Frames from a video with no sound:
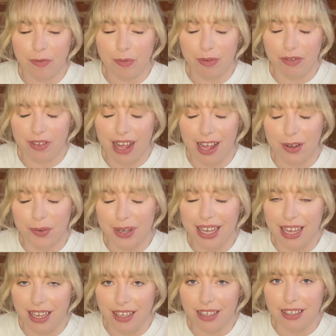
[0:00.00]
without
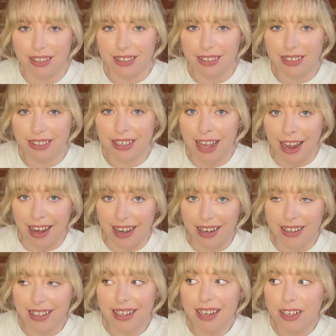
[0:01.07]
eating
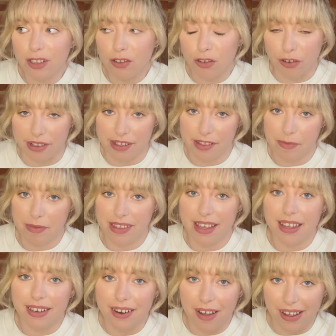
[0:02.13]
cake and crisps
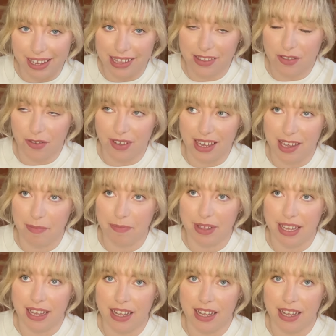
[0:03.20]
and ice cream.